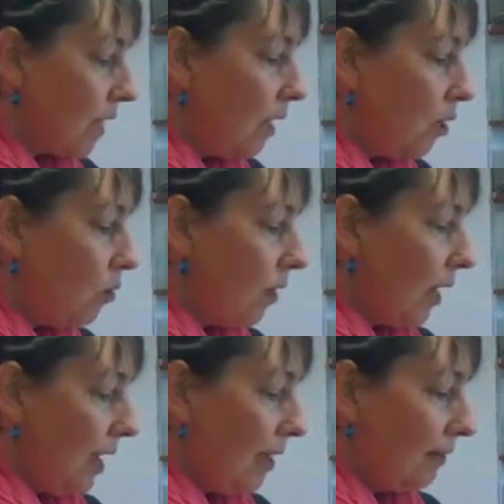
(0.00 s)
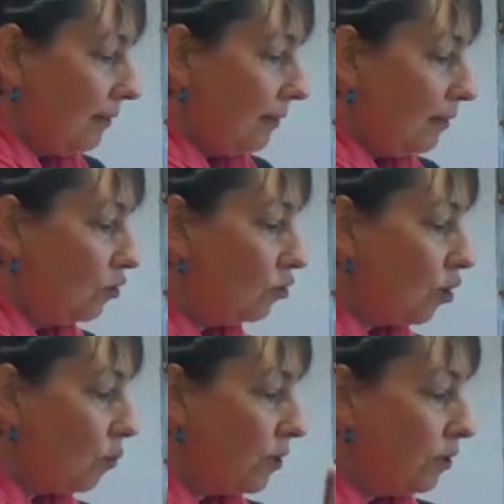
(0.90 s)
Okay,
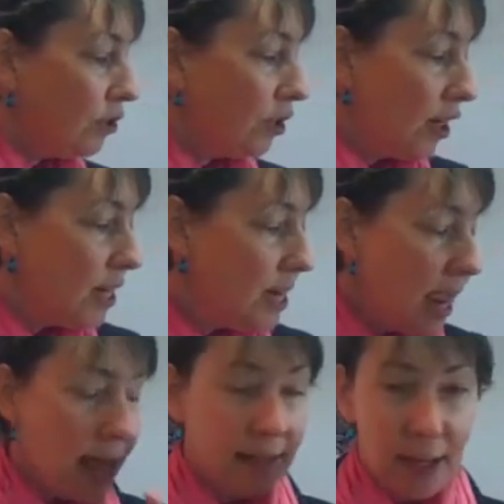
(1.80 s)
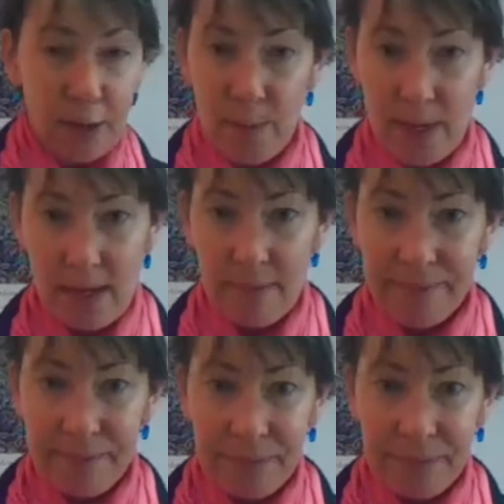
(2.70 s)
so when you're starting at letter B,